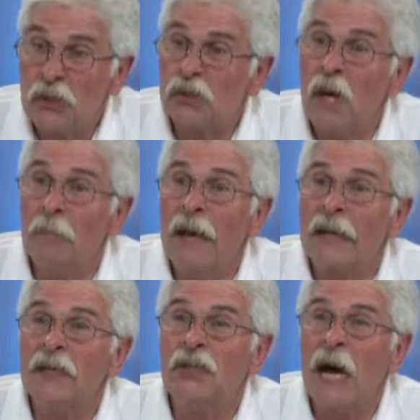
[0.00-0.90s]
Step
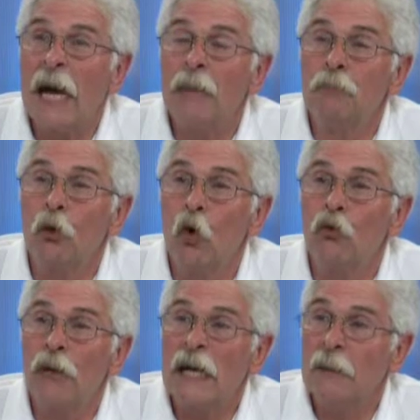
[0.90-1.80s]
Back in Time
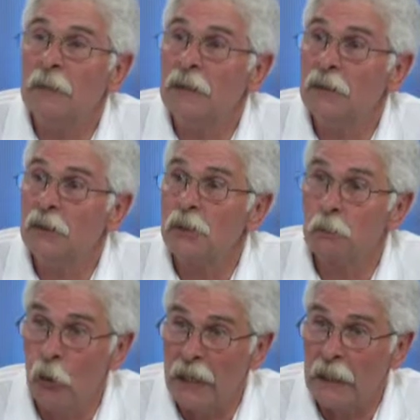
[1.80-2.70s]
program in the
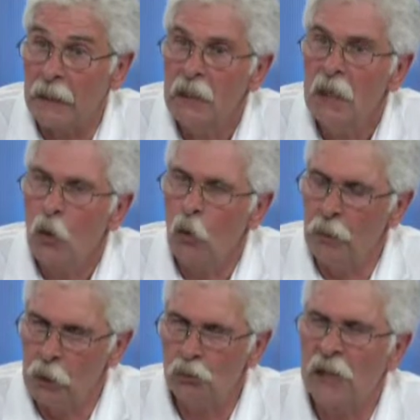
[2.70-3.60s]
spring where
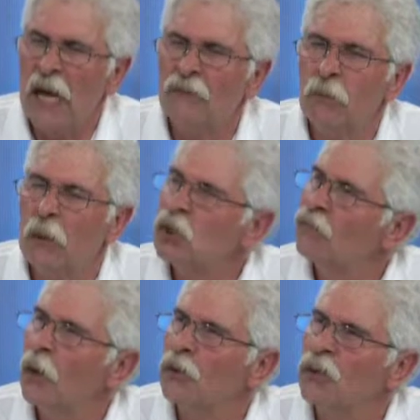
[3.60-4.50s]
we used to have a bunch
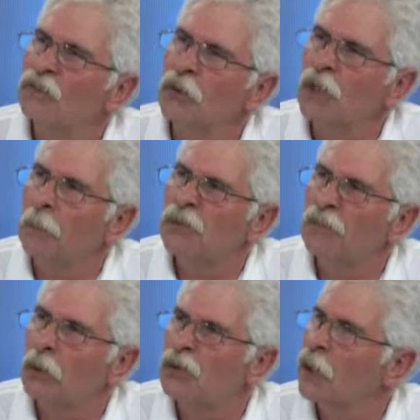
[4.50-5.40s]
of our different types of
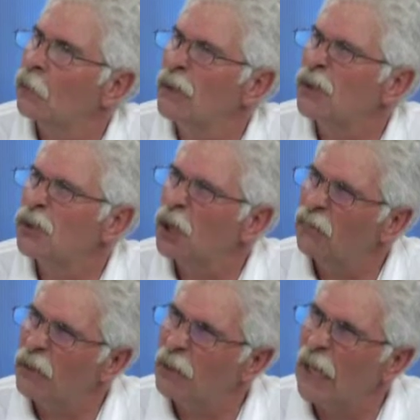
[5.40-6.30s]
artillery and
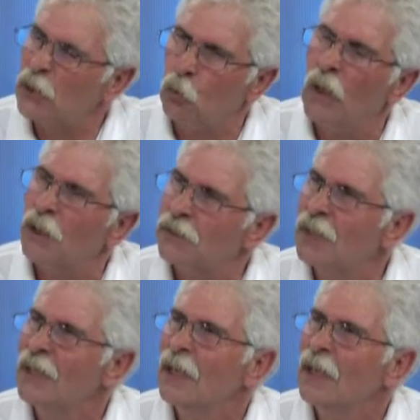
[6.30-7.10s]
stuff, and as well as